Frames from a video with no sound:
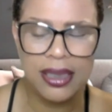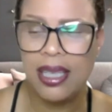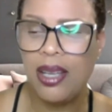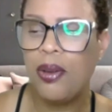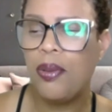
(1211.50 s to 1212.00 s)

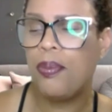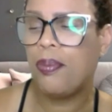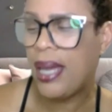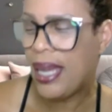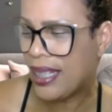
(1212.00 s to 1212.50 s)
So
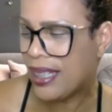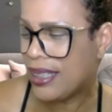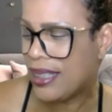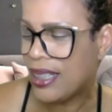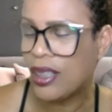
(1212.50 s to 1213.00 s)

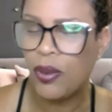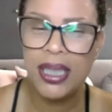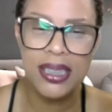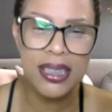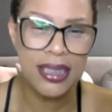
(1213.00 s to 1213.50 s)
Megan
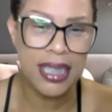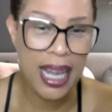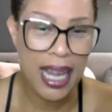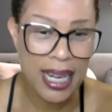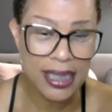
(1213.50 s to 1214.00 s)
questions
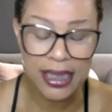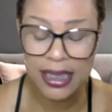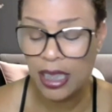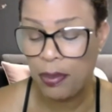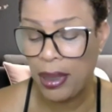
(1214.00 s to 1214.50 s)

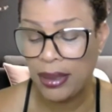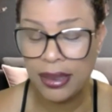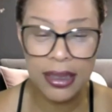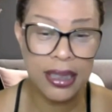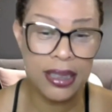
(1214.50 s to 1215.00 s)
Ashley
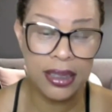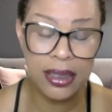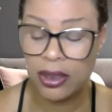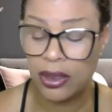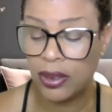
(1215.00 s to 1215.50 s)
about this
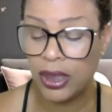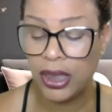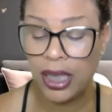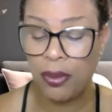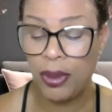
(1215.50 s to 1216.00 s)
Insta story,
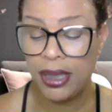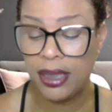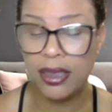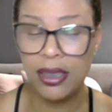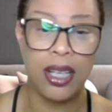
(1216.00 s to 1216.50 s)
child. We
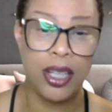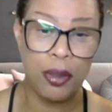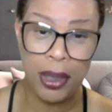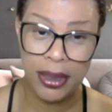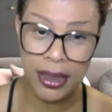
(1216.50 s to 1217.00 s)
still
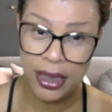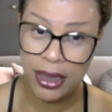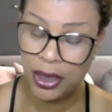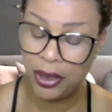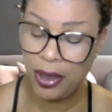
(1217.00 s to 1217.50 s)
talking about the
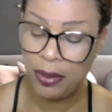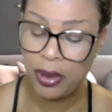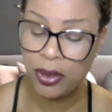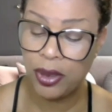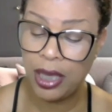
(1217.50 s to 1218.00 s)

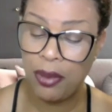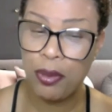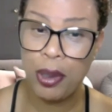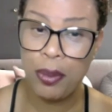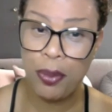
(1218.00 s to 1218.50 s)
Instagram story. Now
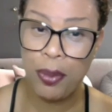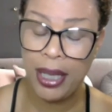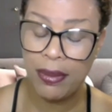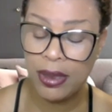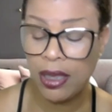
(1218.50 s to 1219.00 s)
remember,
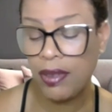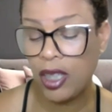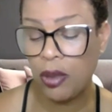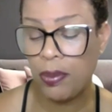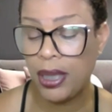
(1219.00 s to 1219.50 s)
Megan was
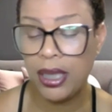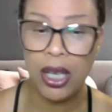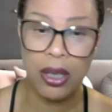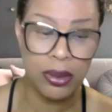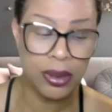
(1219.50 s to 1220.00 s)
over here being
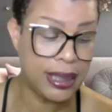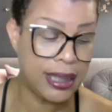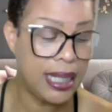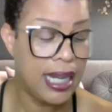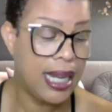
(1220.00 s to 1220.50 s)

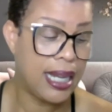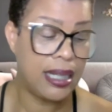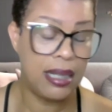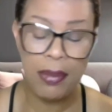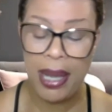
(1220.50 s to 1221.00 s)
nosy,
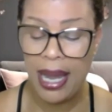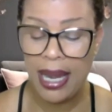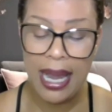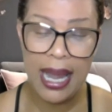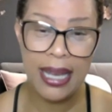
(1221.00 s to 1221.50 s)
and then
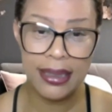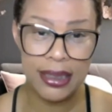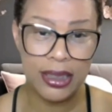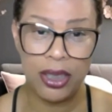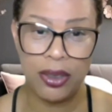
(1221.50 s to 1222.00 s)

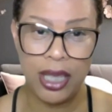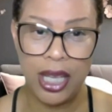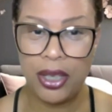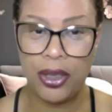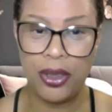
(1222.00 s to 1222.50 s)
Ashley told
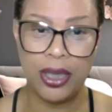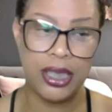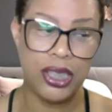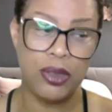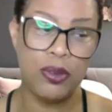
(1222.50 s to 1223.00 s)
that girl
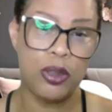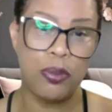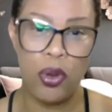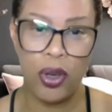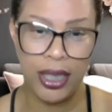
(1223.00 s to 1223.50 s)
that she was
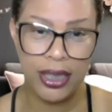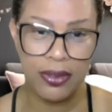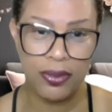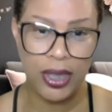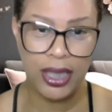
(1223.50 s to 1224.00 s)

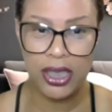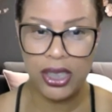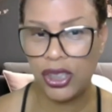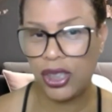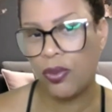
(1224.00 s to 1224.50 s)
Morgan's friend,
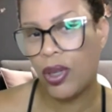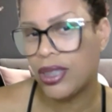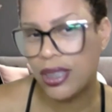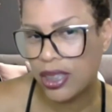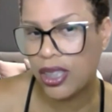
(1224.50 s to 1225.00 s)
and she
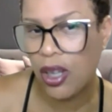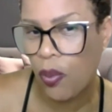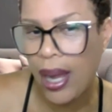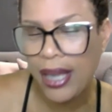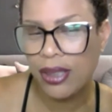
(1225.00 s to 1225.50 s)
wants to know
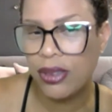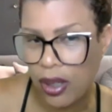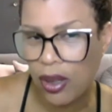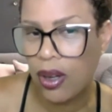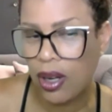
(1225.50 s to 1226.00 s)
why you
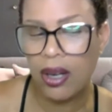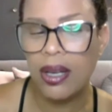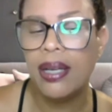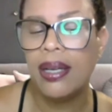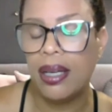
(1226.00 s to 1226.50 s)
told
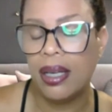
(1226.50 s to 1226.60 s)
her